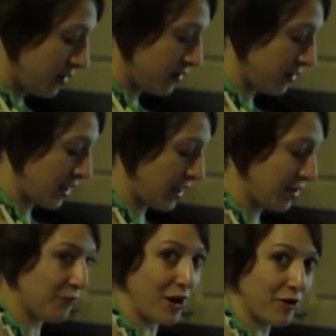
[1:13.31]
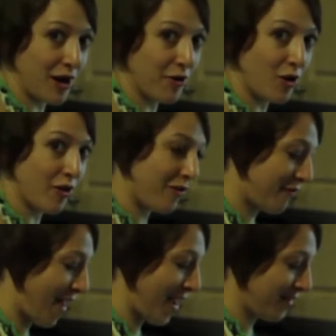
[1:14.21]
just letting it render out all the
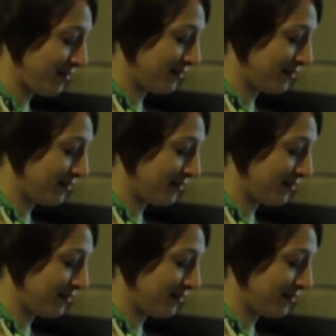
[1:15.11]
fat.